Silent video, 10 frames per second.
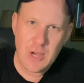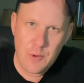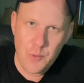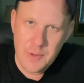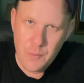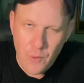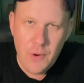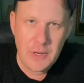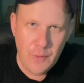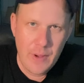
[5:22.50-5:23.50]
I will be
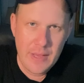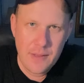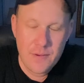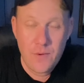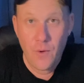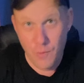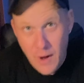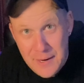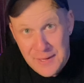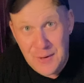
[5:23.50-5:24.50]
walking away or
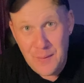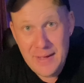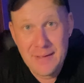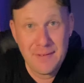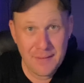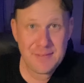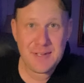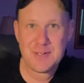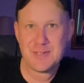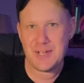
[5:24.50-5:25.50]
riding away,
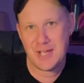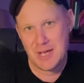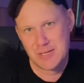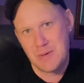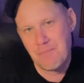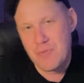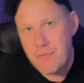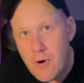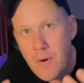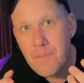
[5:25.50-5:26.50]
such is the case,
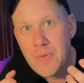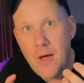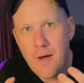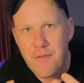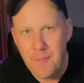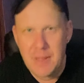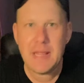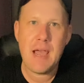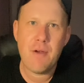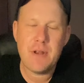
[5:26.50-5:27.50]
from
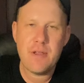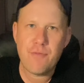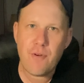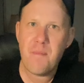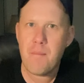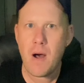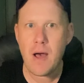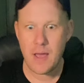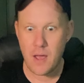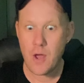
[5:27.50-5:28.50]
familiarity, from
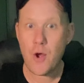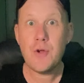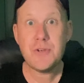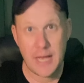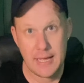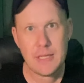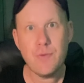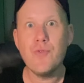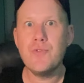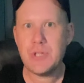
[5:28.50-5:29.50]
my daily
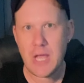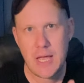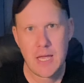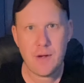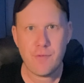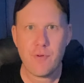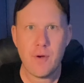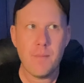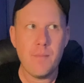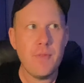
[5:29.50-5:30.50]
routine,
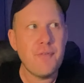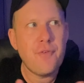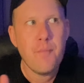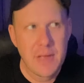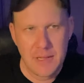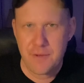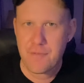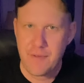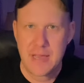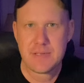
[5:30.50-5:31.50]
from the familiar
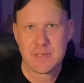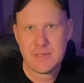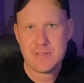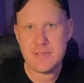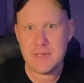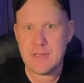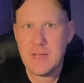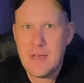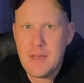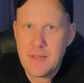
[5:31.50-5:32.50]
faces that
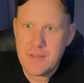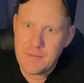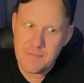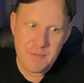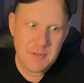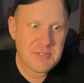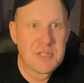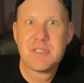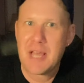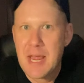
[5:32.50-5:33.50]
that, that
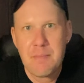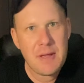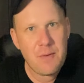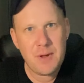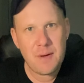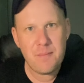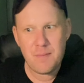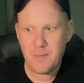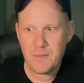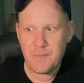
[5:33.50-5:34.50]
sustain me when I'm
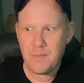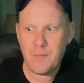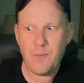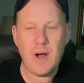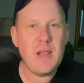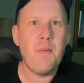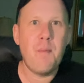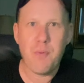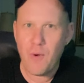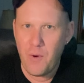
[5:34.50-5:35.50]
while I'm
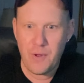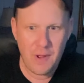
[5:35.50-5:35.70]
abroad.